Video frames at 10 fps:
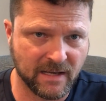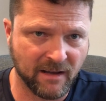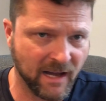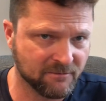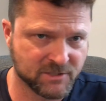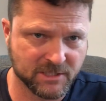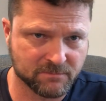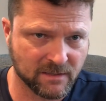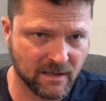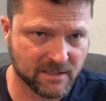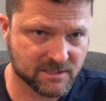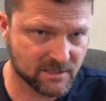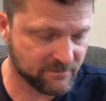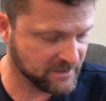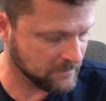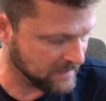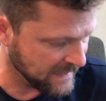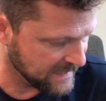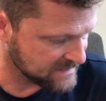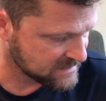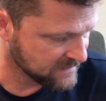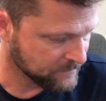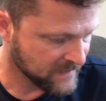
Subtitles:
I've shipped a lot of stuff in the past,